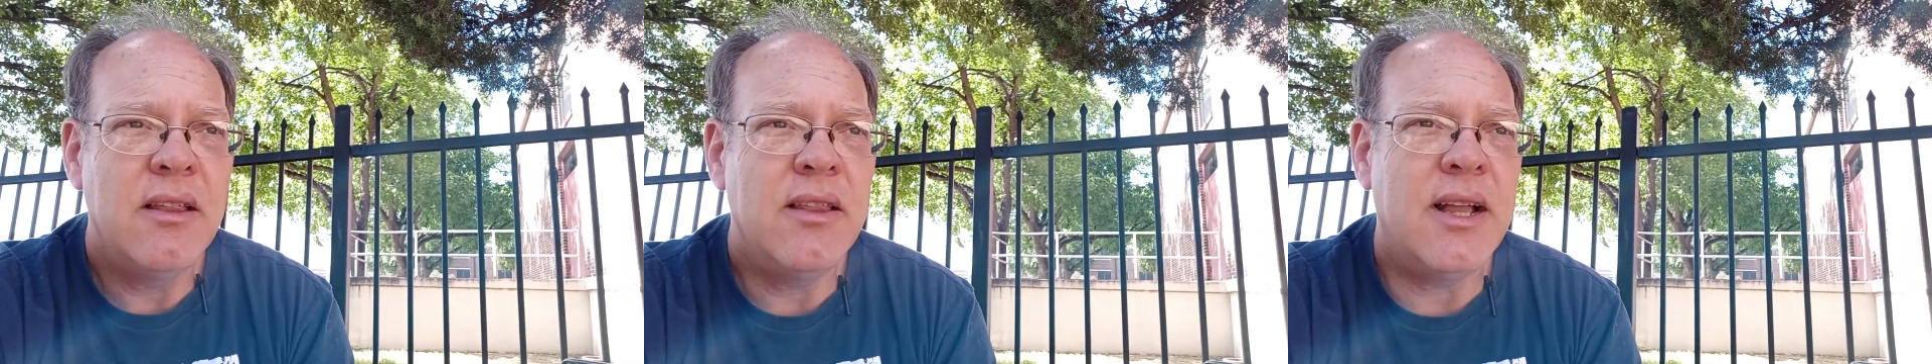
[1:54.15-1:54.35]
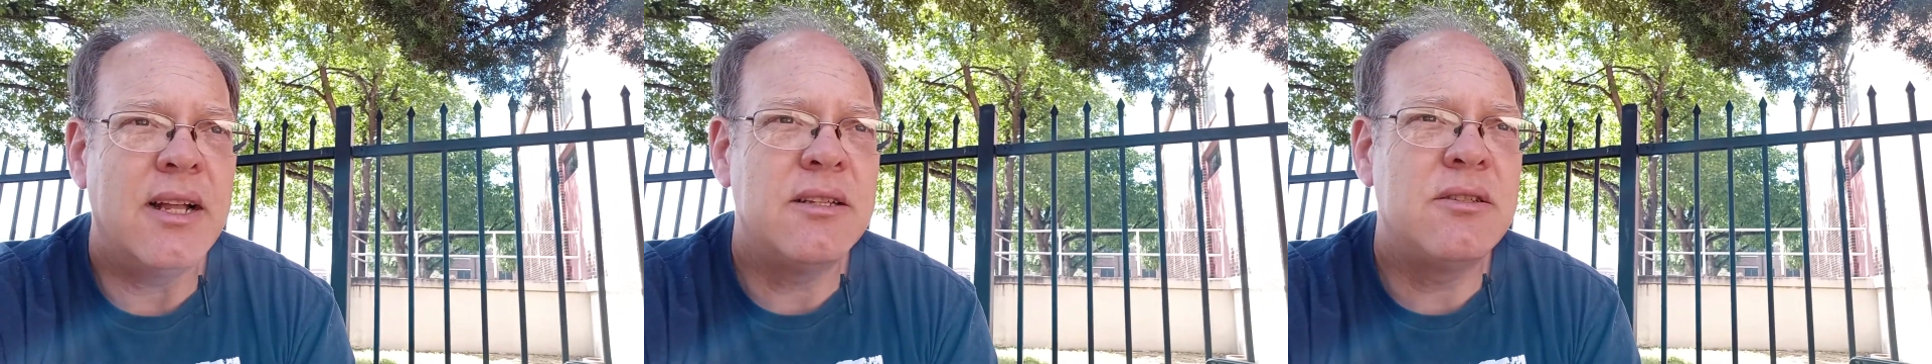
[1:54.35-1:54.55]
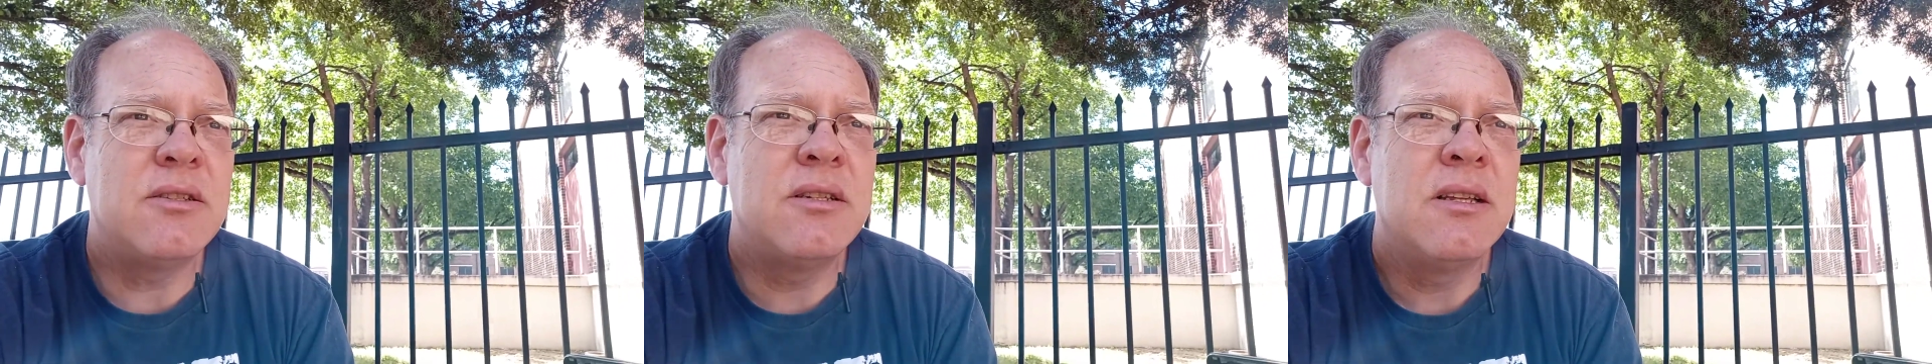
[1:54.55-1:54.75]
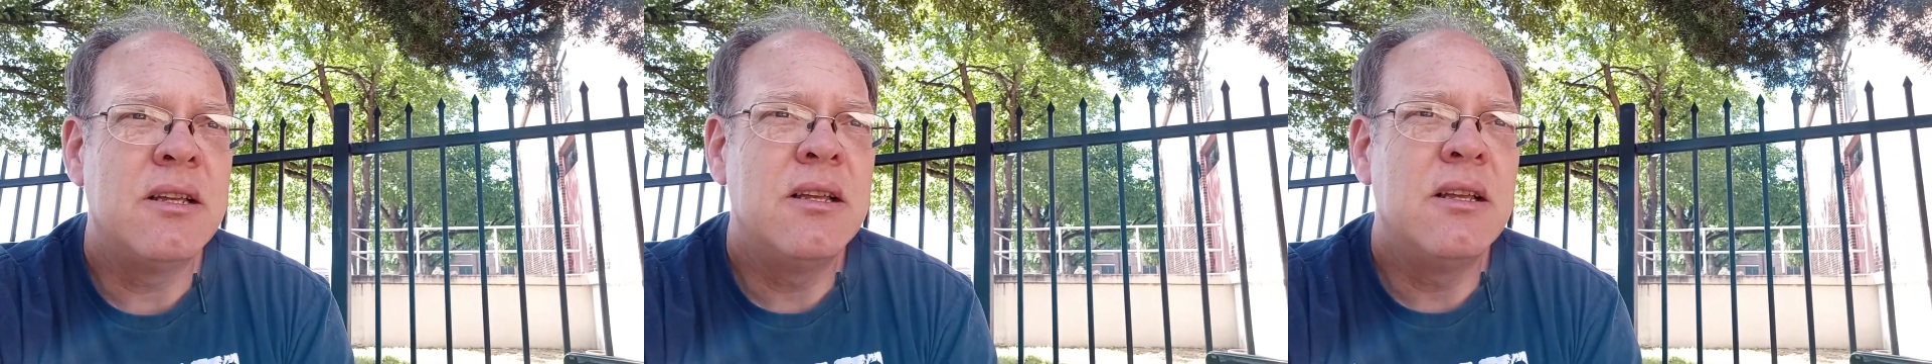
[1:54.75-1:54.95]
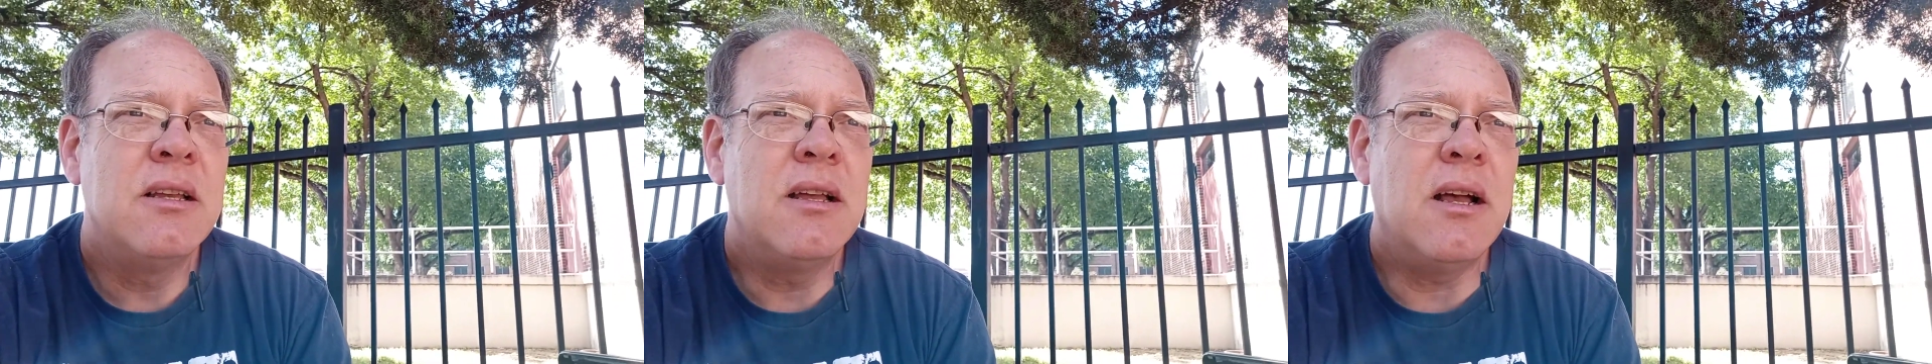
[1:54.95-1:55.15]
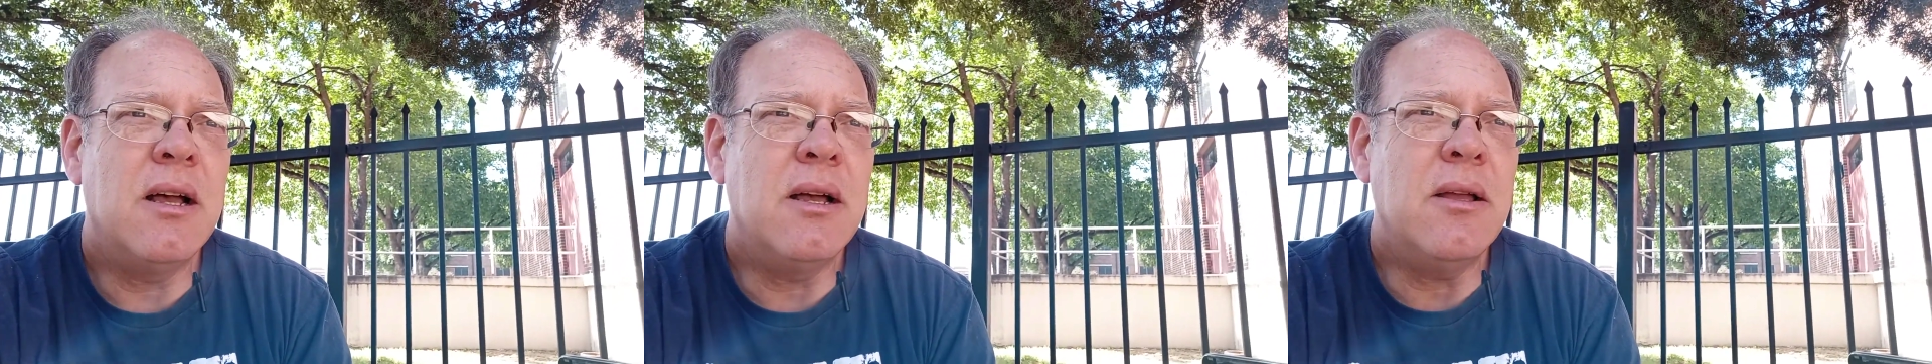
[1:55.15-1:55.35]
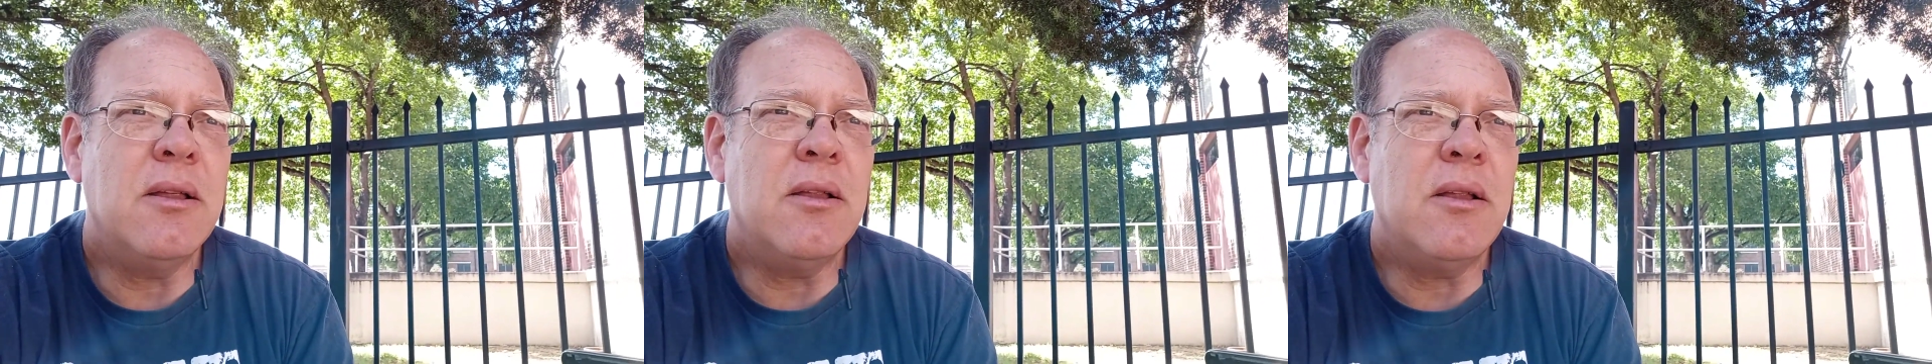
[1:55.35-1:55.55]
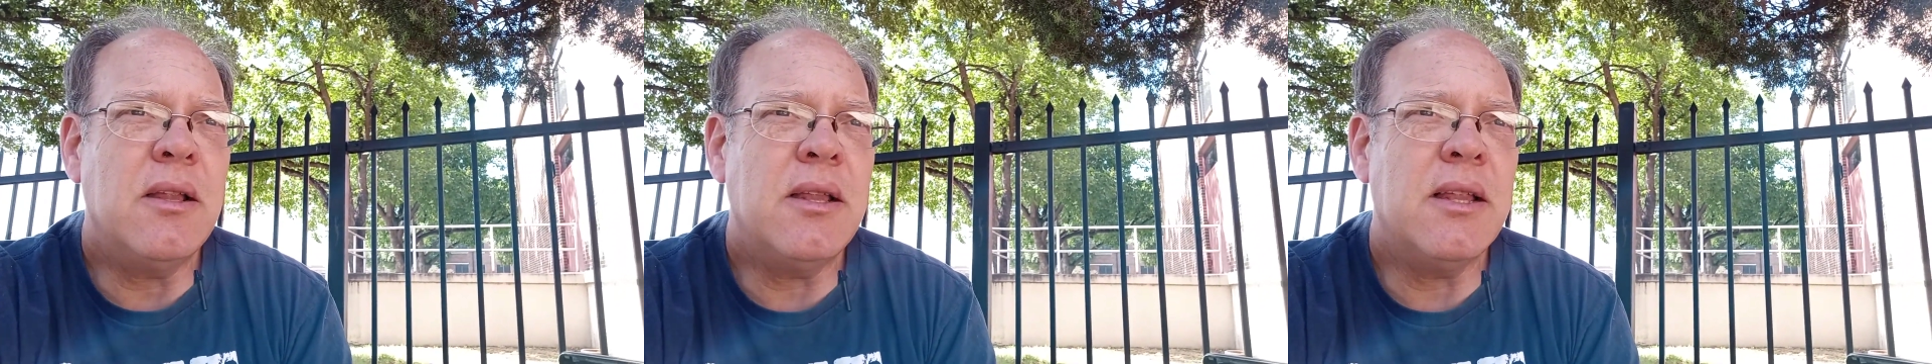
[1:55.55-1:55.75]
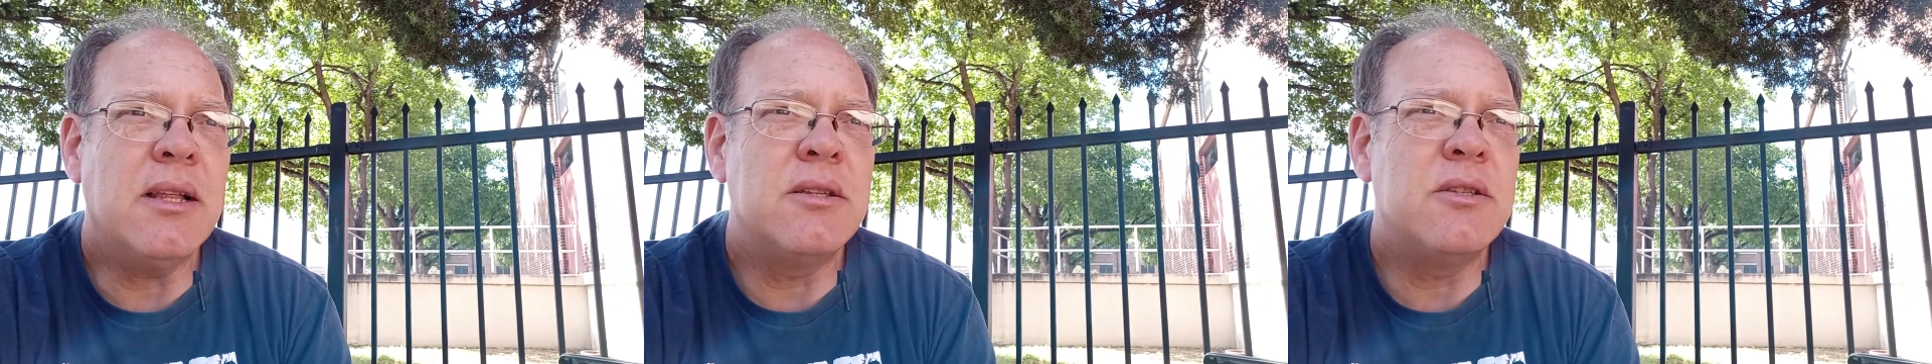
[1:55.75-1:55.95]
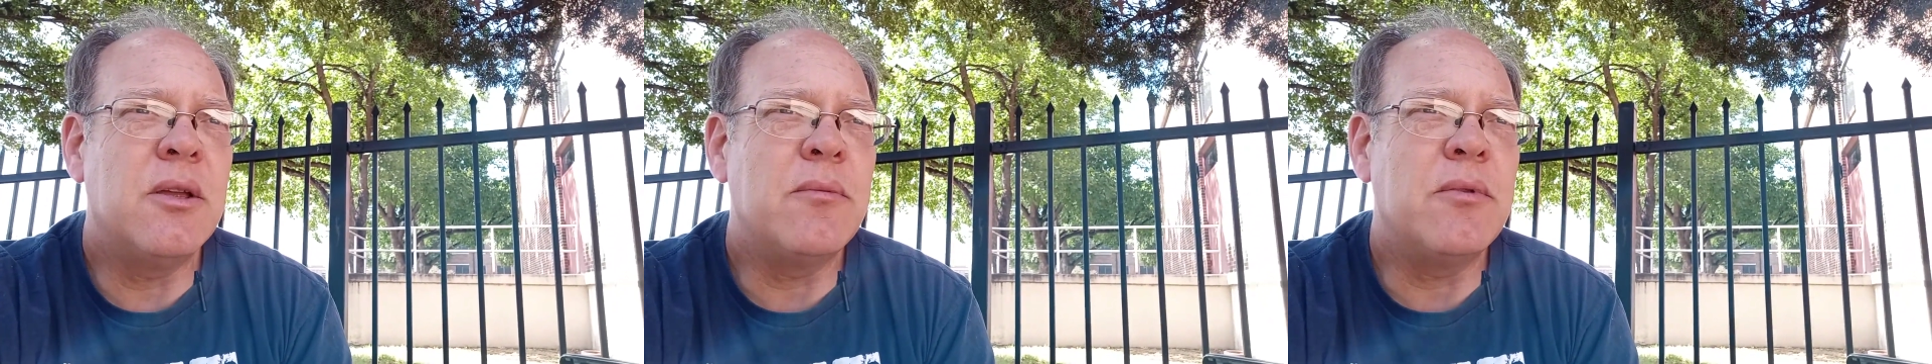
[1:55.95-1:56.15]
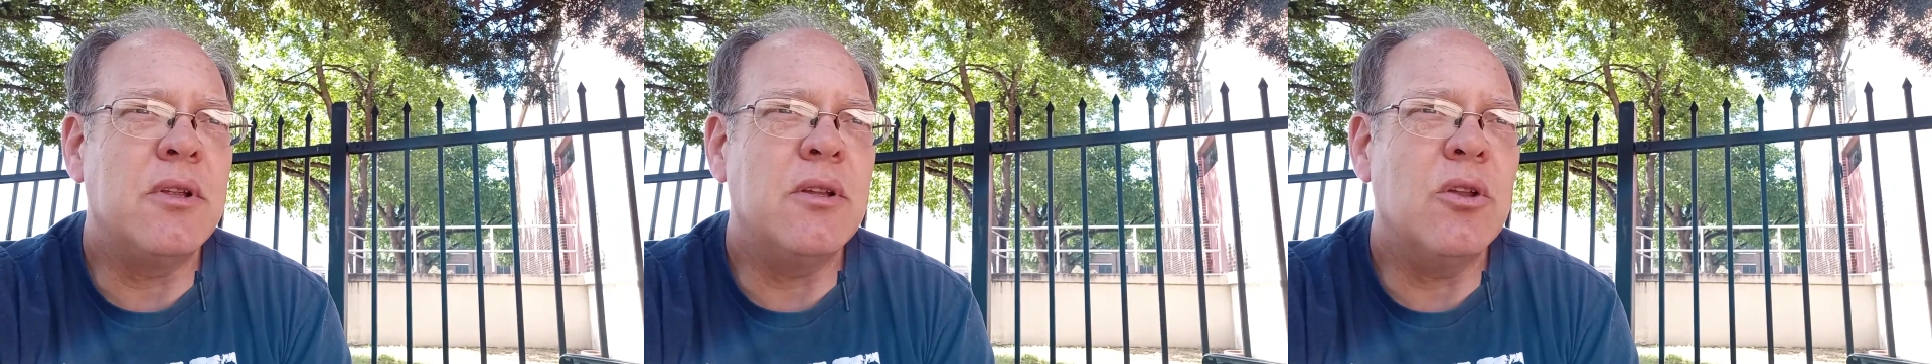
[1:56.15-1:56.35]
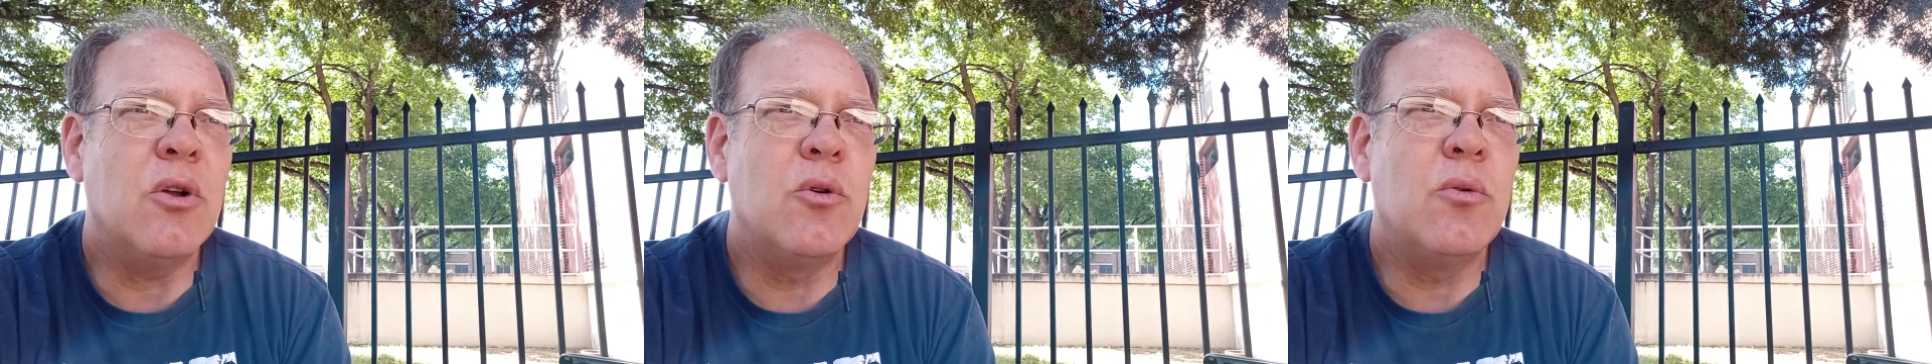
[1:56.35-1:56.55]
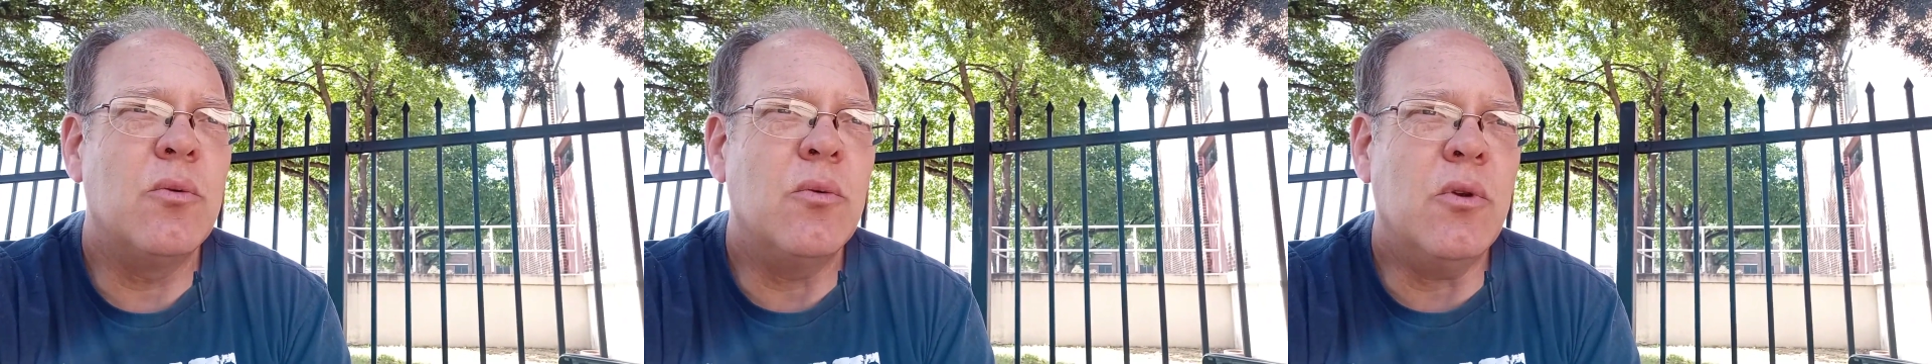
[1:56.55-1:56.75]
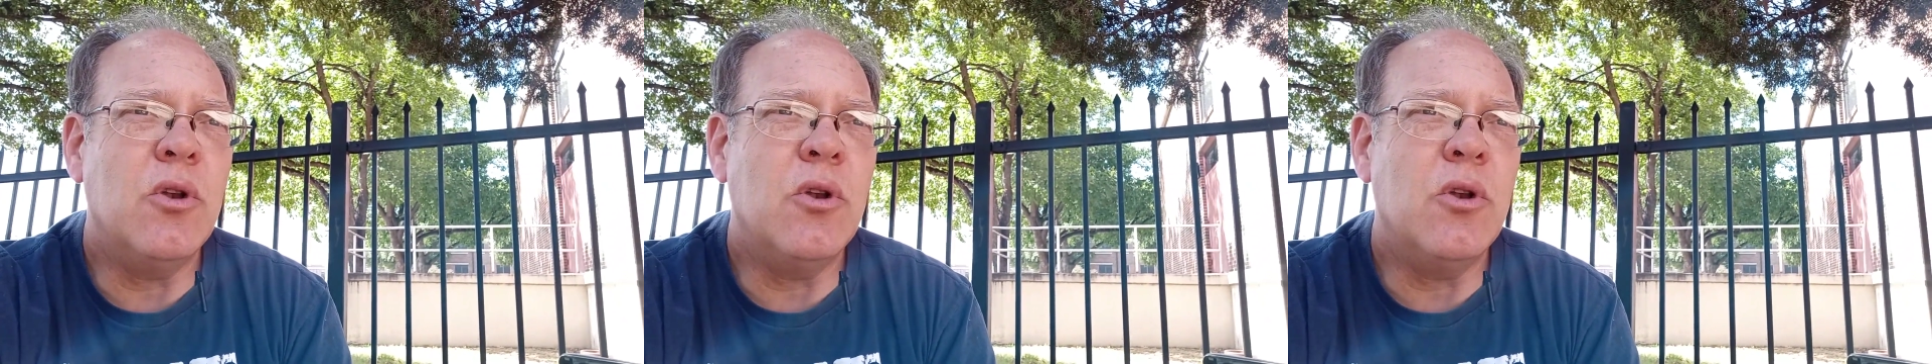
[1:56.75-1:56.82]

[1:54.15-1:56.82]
That's uh, that's something no